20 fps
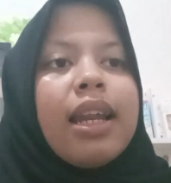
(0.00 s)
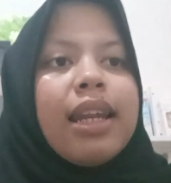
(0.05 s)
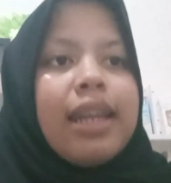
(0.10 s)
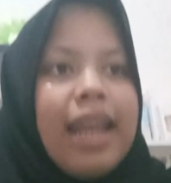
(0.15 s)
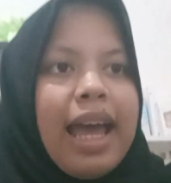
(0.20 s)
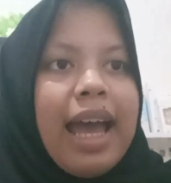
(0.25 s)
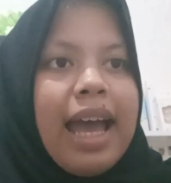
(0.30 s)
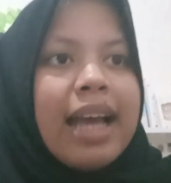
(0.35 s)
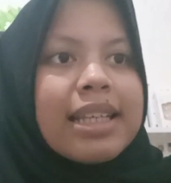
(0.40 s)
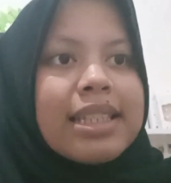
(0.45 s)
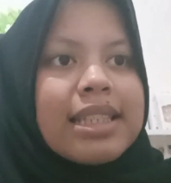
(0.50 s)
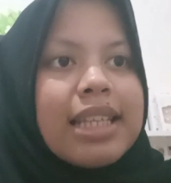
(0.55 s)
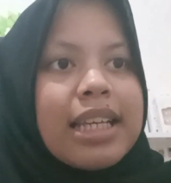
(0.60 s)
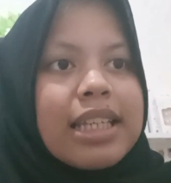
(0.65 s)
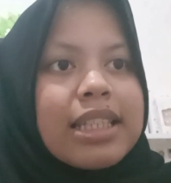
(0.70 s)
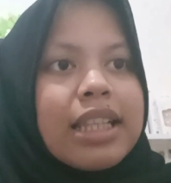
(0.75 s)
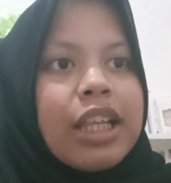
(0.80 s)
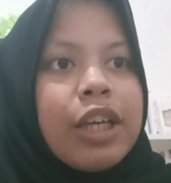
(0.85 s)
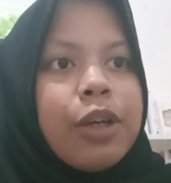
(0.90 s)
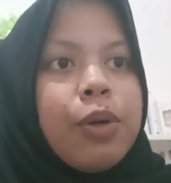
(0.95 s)
Next
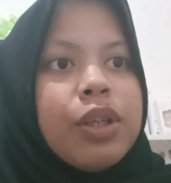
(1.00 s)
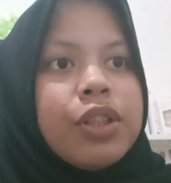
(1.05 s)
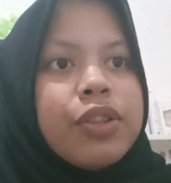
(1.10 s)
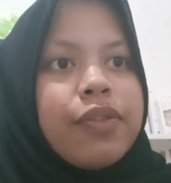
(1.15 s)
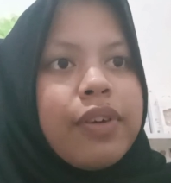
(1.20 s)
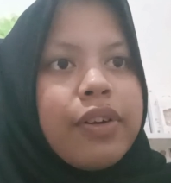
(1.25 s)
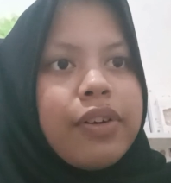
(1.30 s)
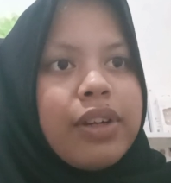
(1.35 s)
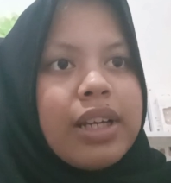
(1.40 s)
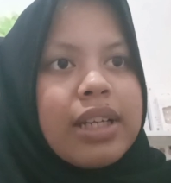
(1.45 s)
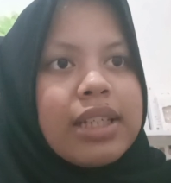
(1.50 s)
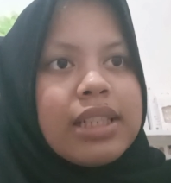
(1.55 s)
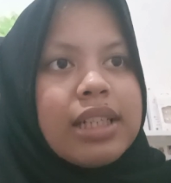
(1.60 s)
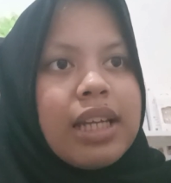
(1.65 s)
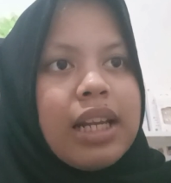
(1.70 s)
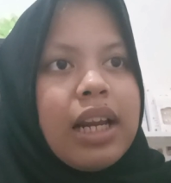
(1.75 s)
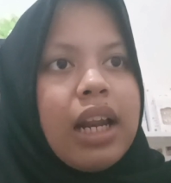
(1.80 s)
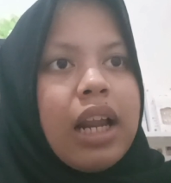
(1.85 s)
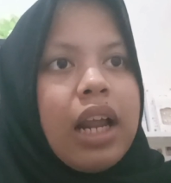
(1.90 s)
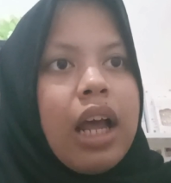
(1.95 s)
is language
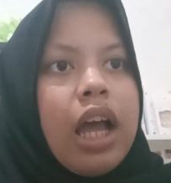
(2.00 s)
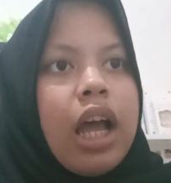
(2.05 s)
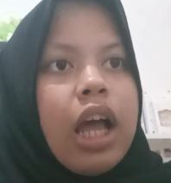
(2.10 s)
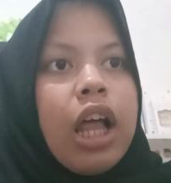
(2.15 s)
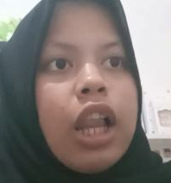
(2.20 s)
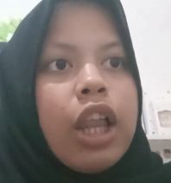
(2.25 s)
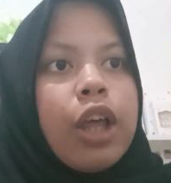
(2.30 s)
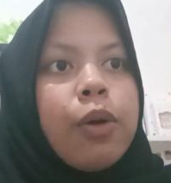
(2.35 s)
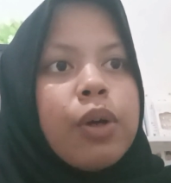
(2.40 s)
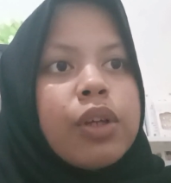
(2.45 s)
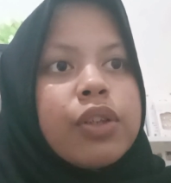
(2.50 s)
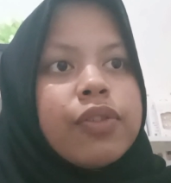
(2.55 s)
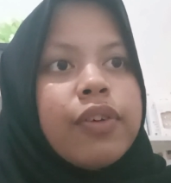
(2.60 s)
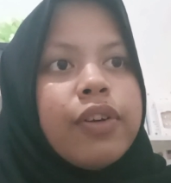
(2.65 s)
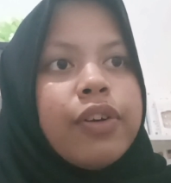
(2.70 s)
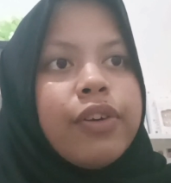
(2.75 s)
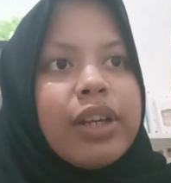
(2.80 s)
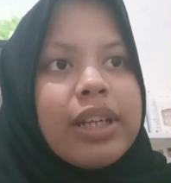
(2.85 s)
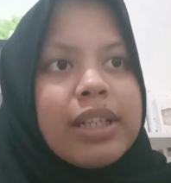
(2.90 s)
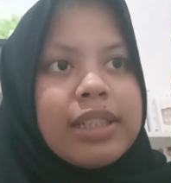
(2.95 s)
variation. Language
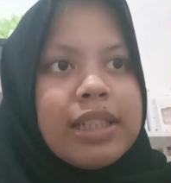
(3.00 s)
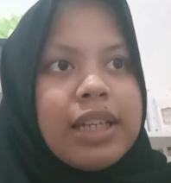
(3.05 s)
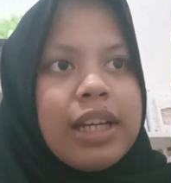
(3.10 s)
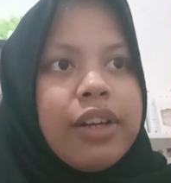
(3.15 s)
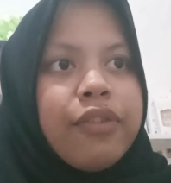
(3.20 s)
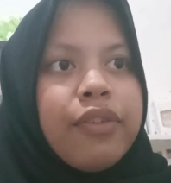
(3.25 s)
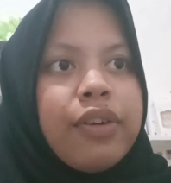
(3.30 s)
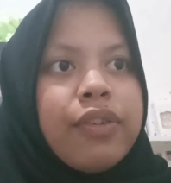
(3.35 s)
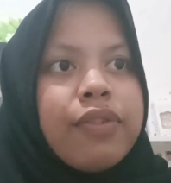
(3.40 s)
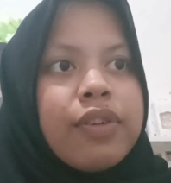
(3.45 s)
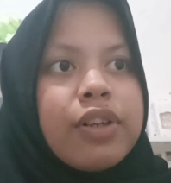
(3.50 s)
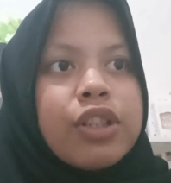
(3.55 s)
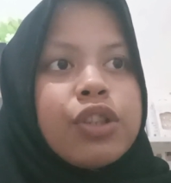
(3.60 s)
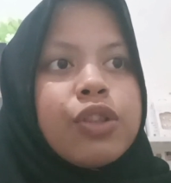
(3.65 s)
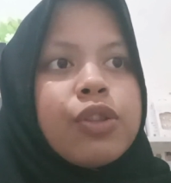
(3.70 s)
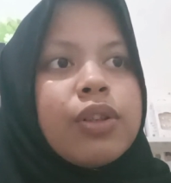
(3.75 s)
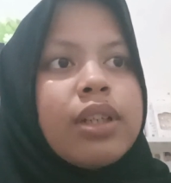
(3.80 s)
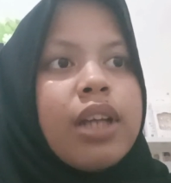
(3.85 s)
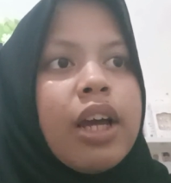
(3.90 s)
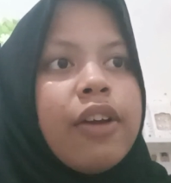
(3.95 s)
variation refers
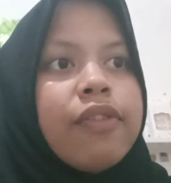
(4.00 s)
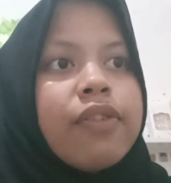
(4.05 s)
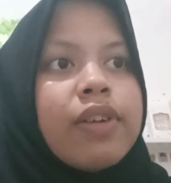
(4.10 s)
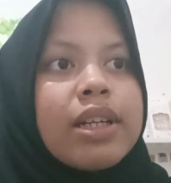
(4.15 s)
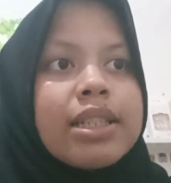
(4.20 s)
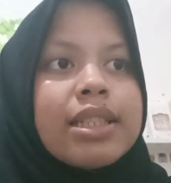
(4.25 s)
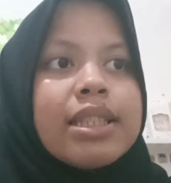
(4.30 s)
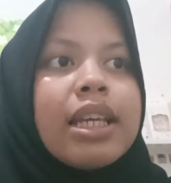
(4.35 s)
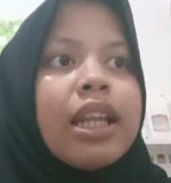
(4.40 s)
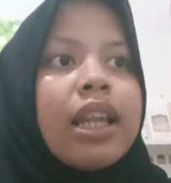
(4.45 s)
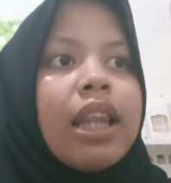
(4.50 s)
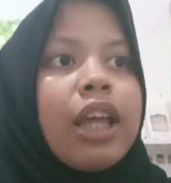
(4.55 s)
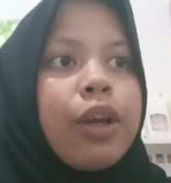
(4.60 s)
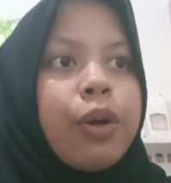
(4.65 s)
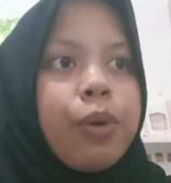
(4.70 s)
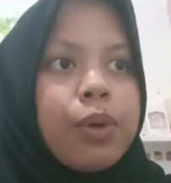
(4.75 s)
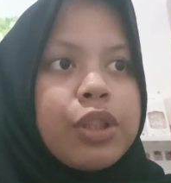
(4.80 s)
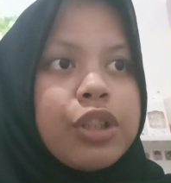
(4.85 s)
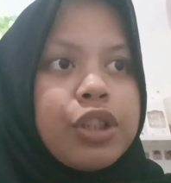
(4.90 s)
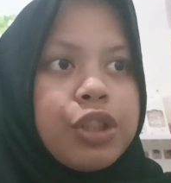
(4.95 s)
to difference in
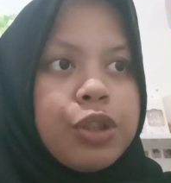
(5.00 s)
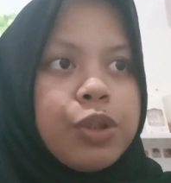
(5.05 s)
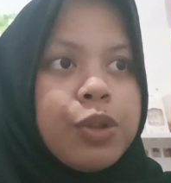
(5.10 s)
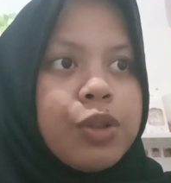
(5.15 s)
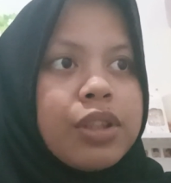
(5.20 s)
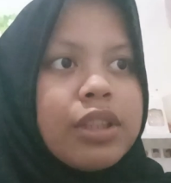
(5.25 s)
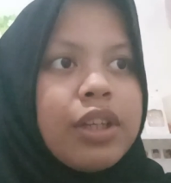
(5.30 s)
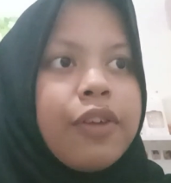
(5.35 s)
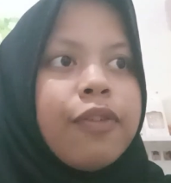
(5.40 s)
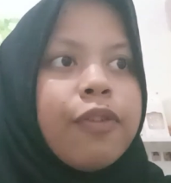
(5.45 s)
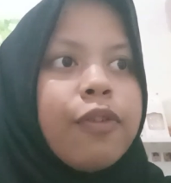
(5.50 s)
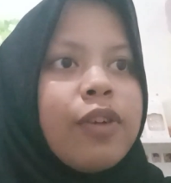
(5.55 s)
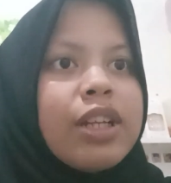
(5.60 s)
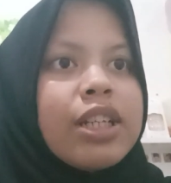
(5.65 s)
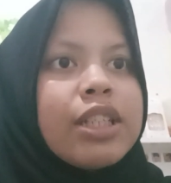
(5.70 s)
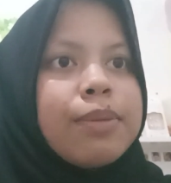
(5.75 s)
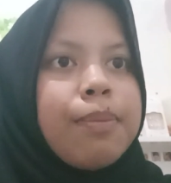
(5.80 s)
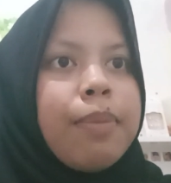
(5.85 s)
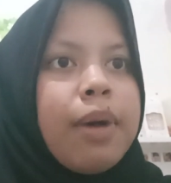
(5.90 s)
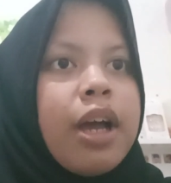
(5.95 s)
language use
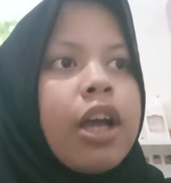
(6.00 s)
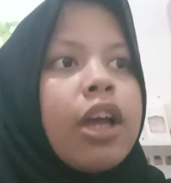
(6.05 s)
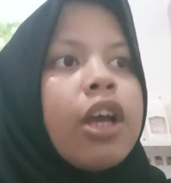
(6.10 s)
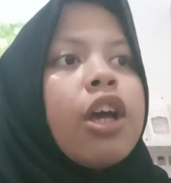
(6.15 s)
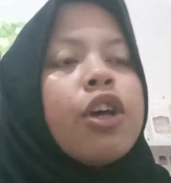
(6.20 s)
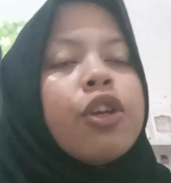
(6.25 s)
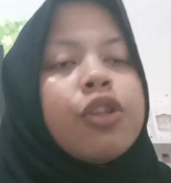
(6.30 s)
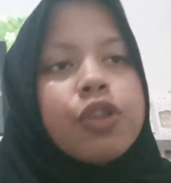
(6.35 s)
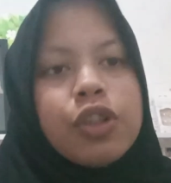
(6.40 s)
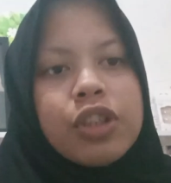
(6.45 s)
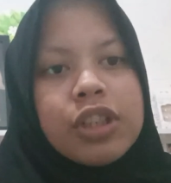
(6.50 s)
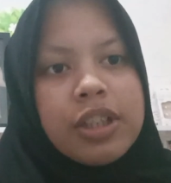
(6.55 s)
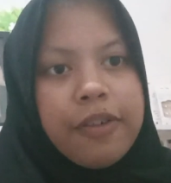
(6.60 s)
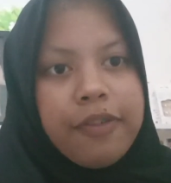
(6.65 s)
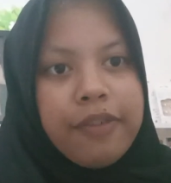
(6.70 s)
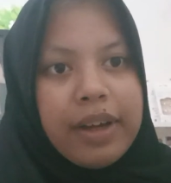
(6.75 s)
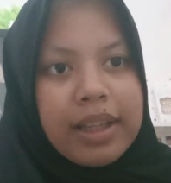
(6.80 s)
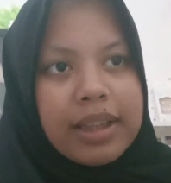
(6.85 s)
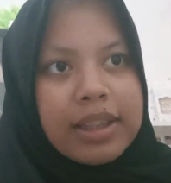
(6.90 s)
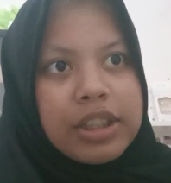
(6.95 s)
influenced by social
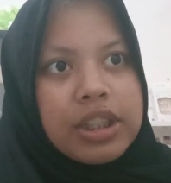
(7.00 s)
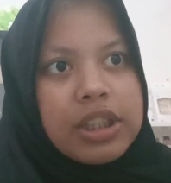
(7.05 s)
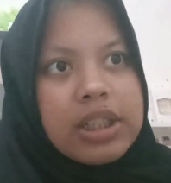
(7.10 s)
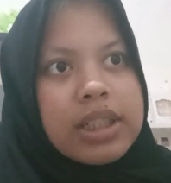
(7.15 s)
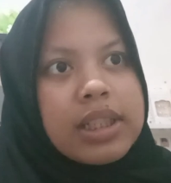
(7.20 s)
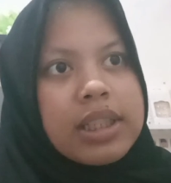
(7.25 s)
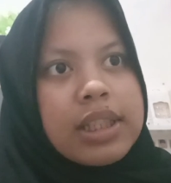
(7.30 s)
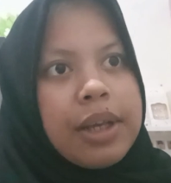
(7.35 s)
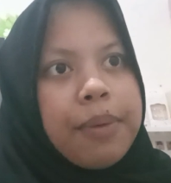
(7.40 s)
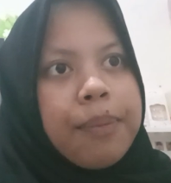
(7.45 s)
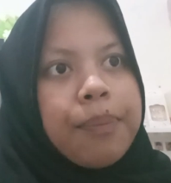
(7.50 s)
factors.